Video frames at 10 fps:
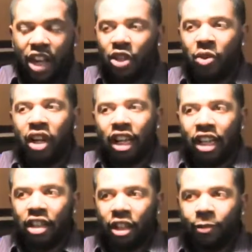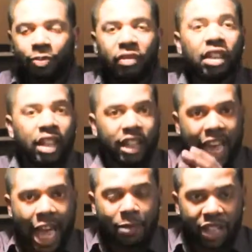You are either the
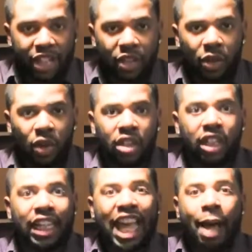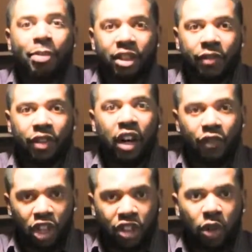captain or the captive
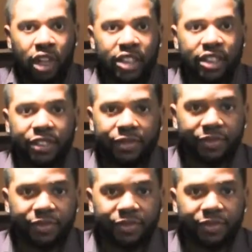of your thoughts.